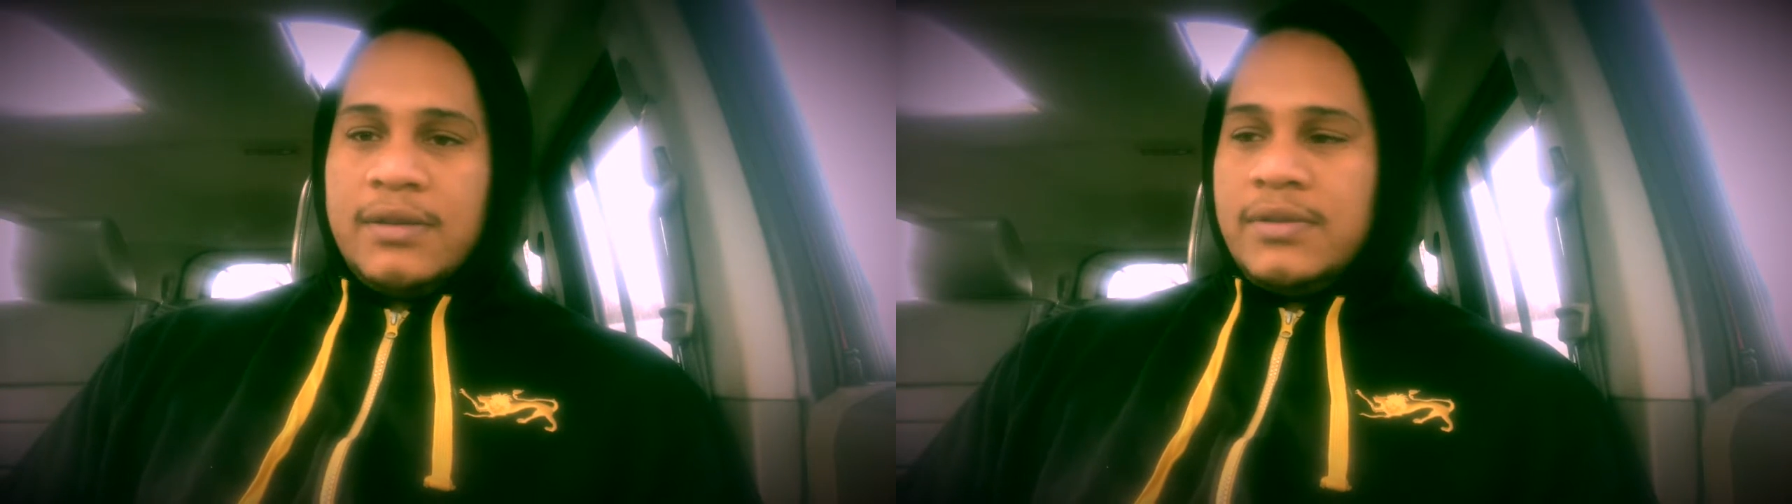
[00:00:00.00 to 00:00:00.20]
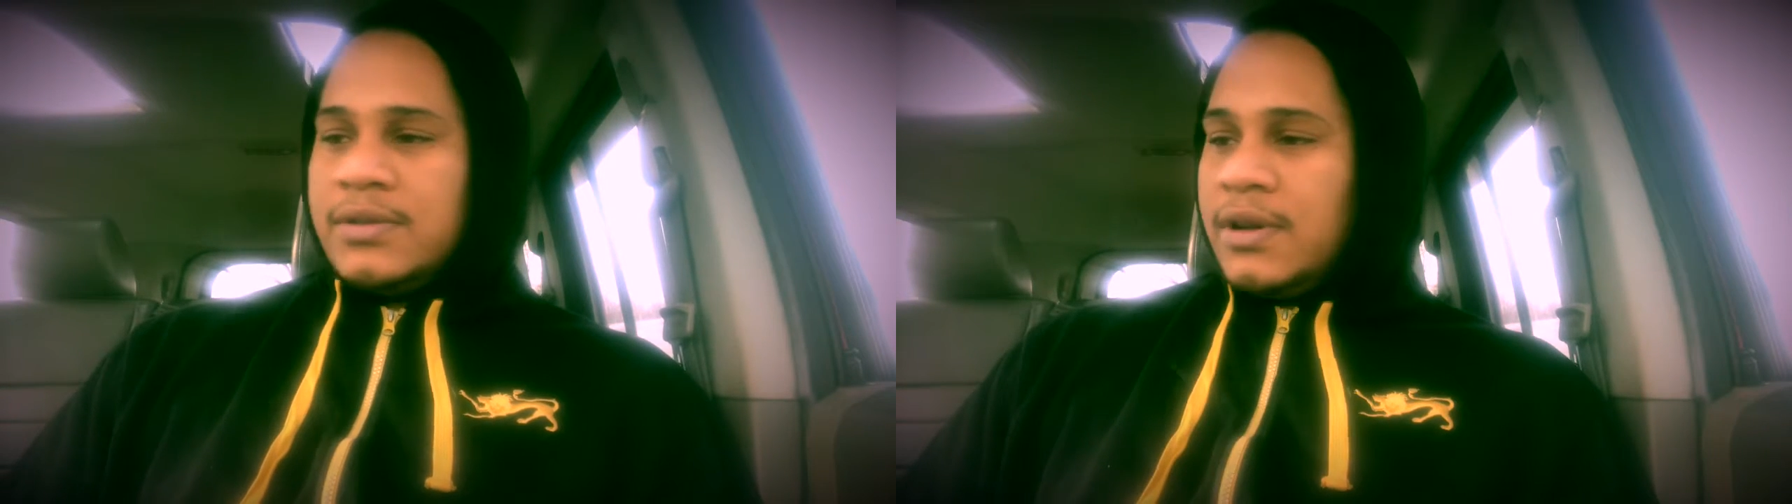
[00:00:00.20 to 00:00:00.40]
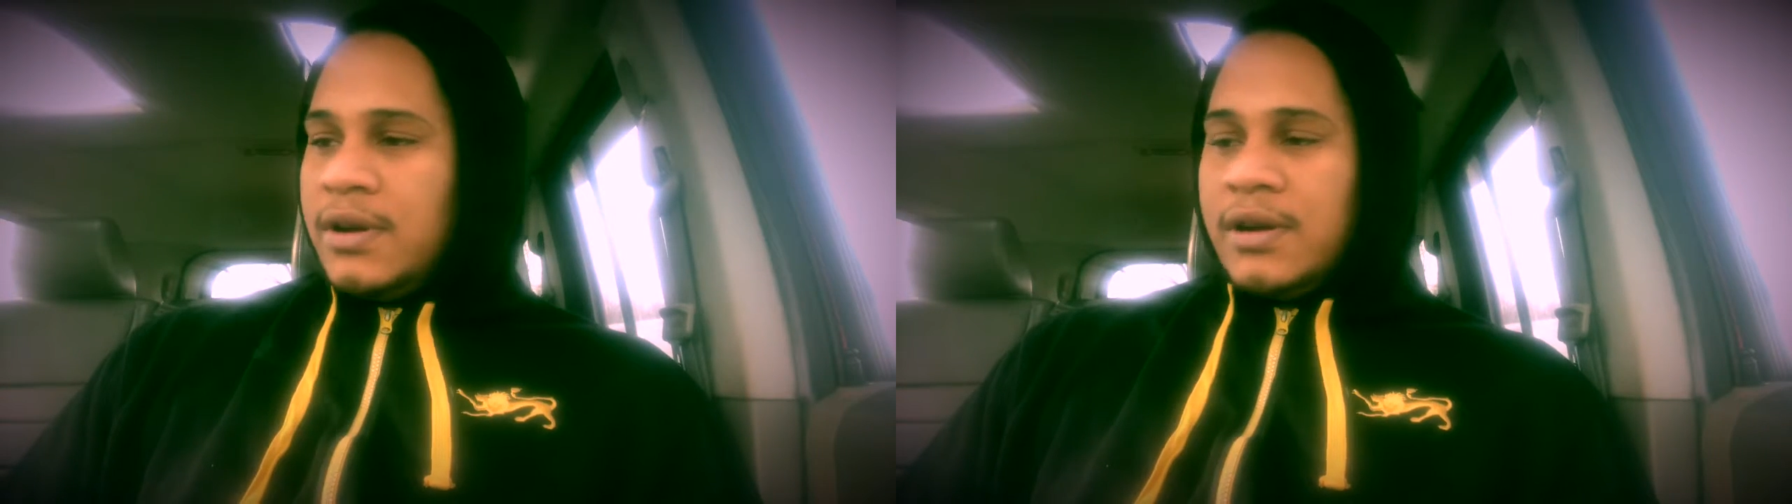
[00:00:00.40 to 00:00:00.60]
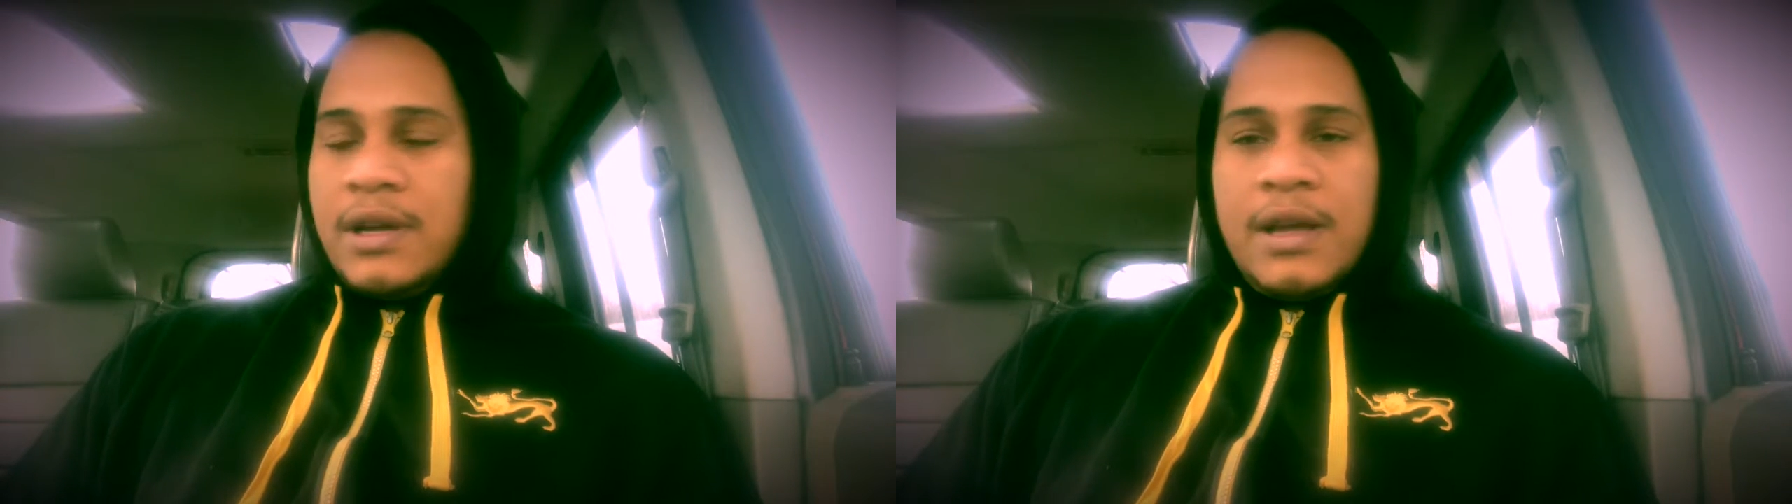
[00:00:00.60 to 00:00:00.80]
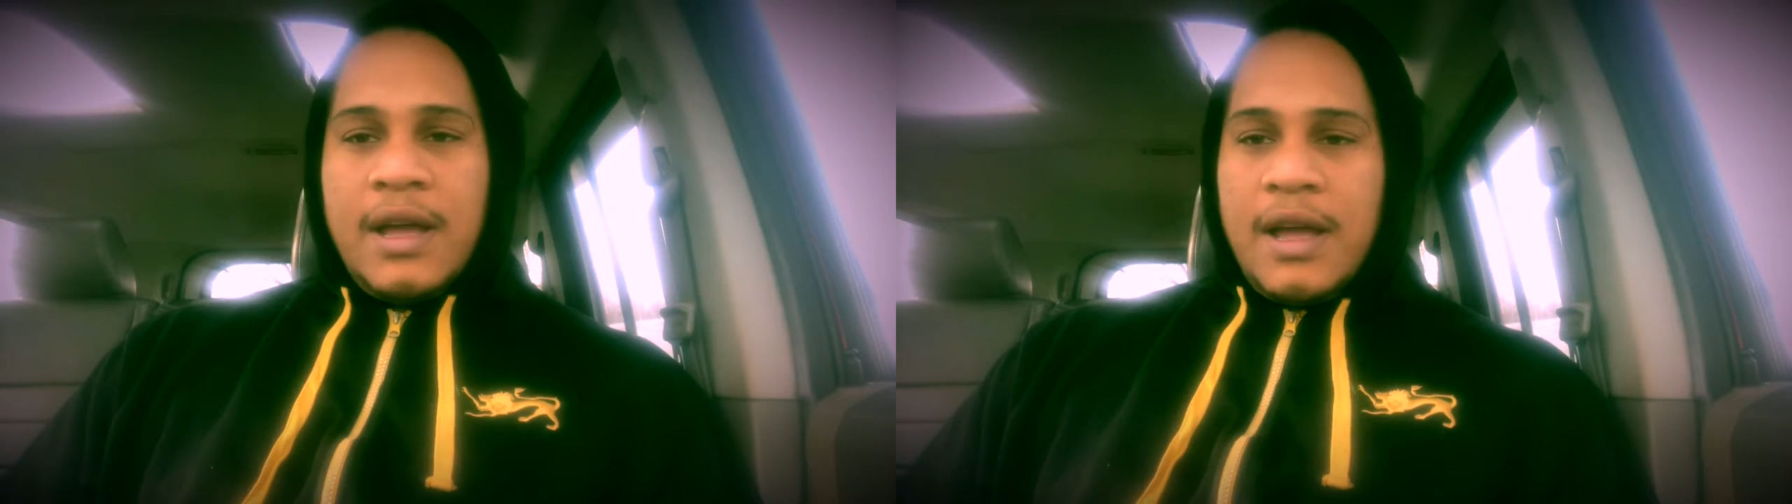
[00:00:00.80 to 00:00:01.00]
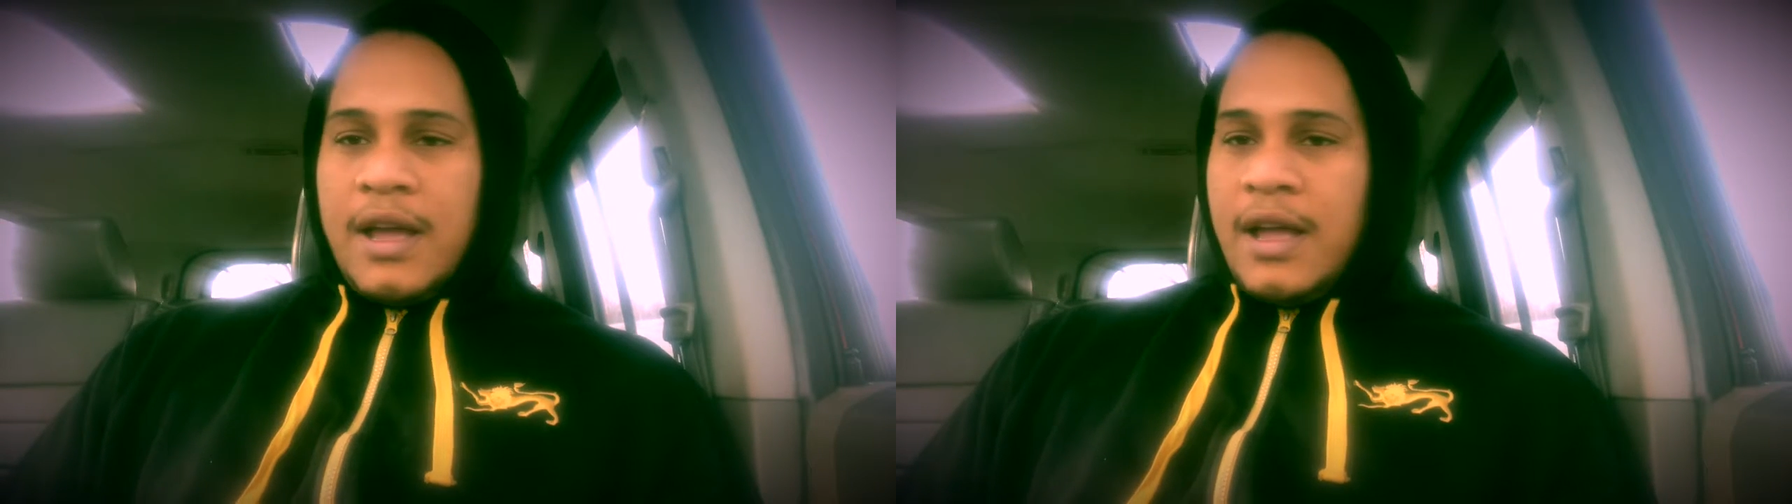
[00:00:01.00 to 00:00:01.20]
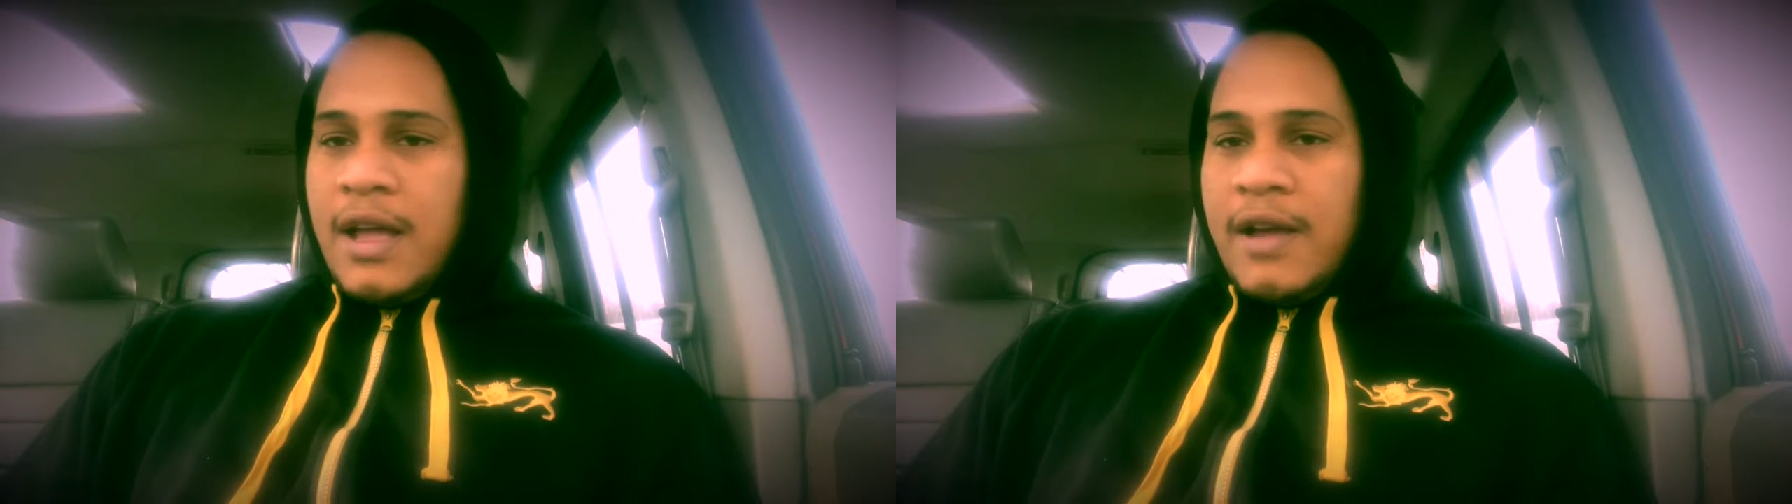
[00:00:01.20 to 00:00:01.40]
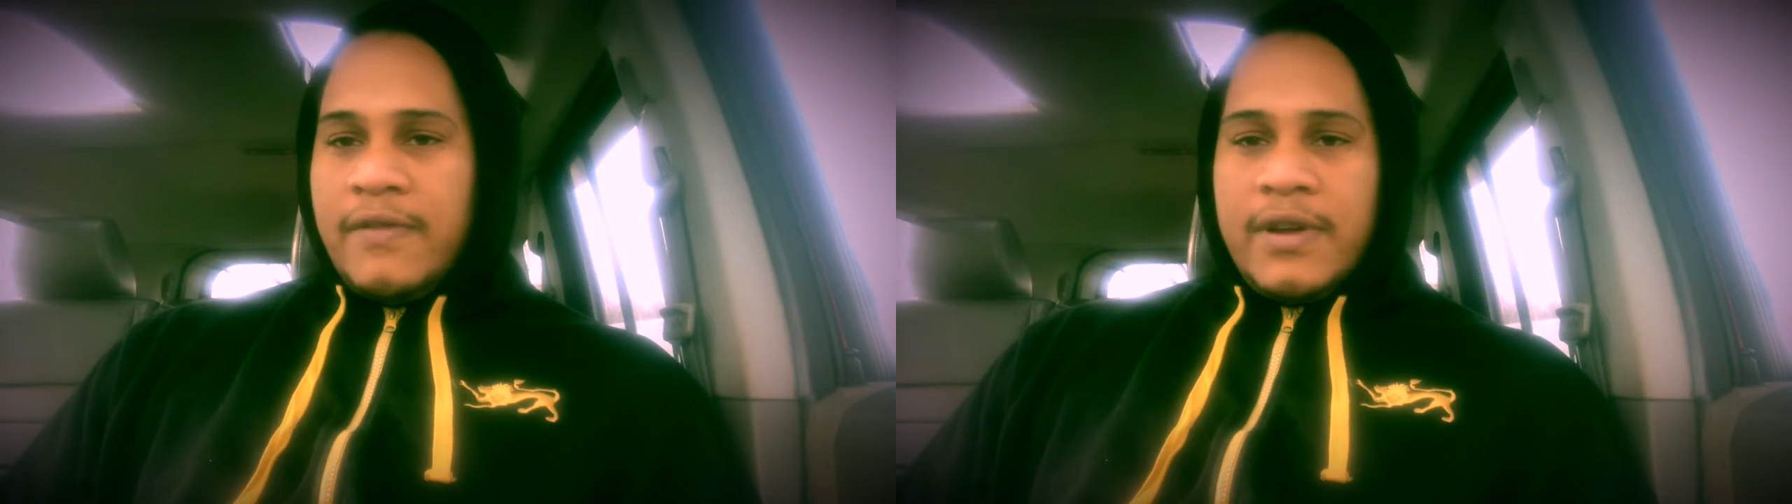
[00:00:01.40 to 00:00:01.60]
You start
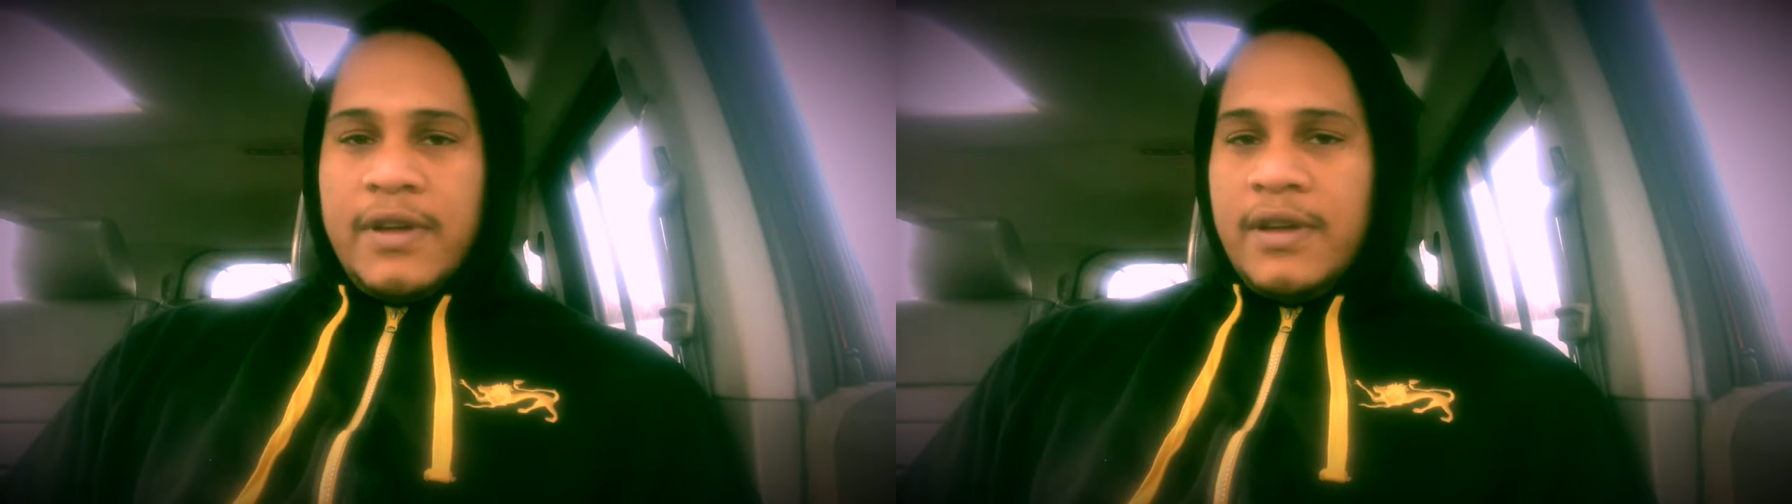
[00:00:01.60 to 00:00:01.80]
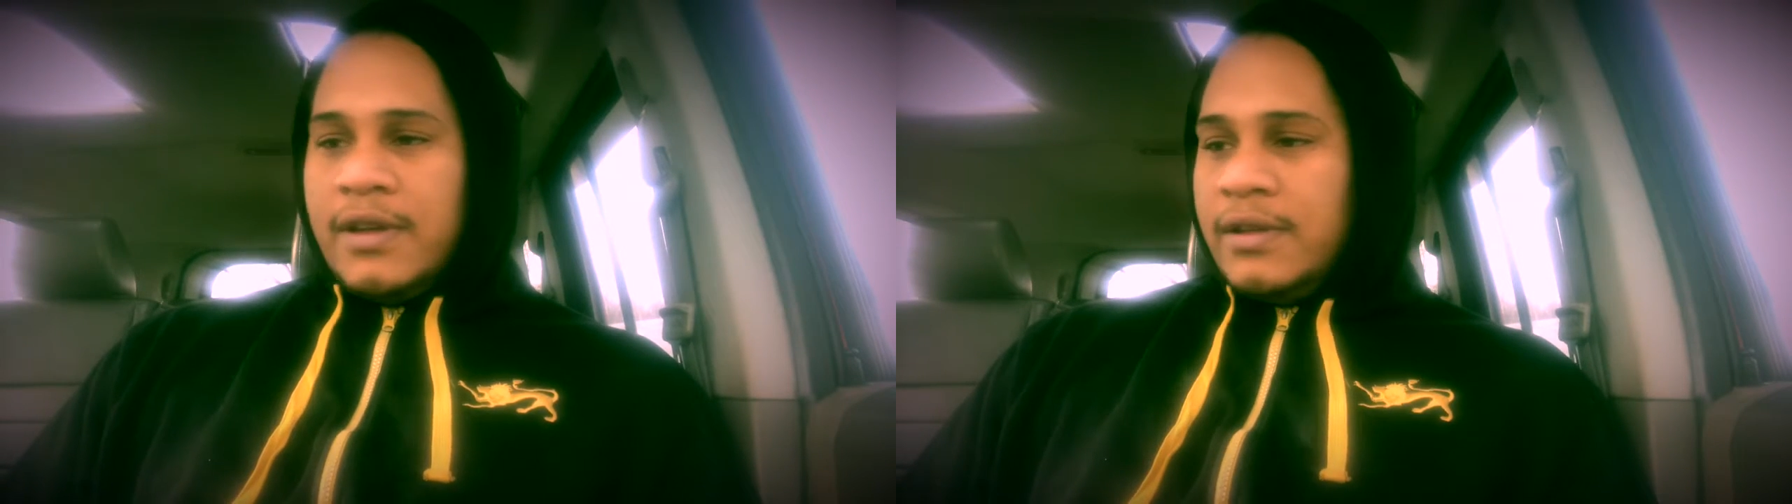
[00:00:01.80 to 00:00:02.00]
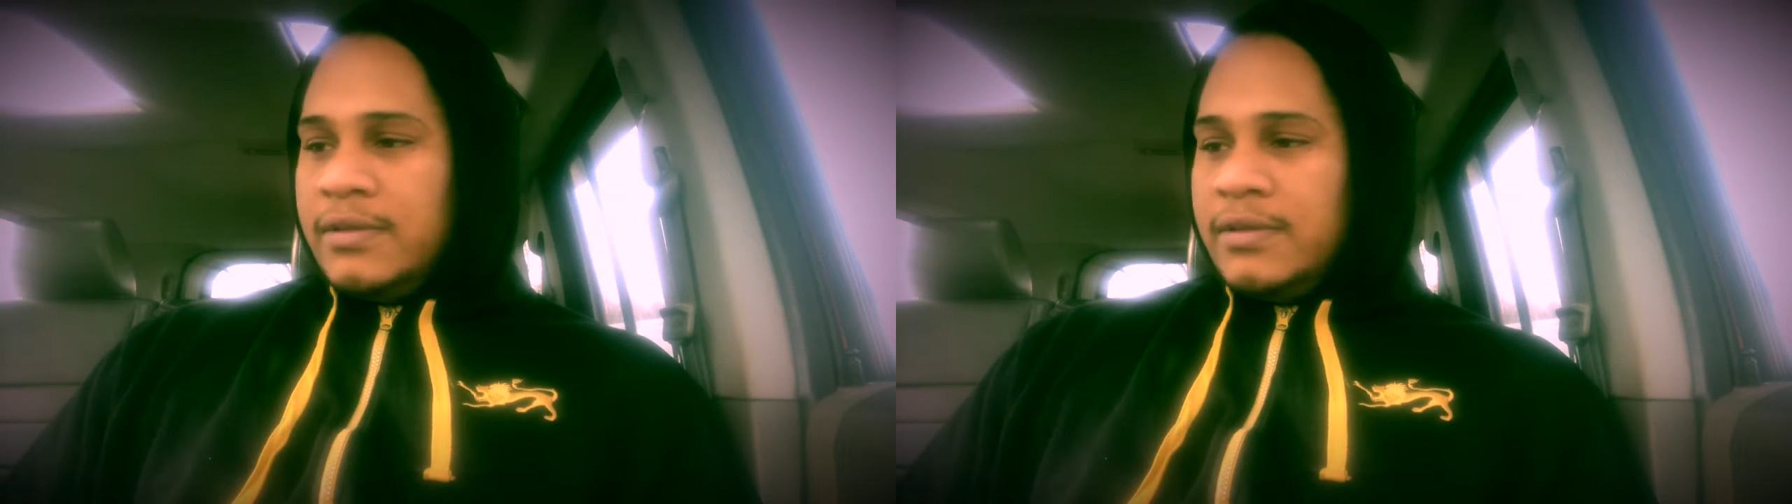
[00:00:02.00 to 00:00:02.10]
every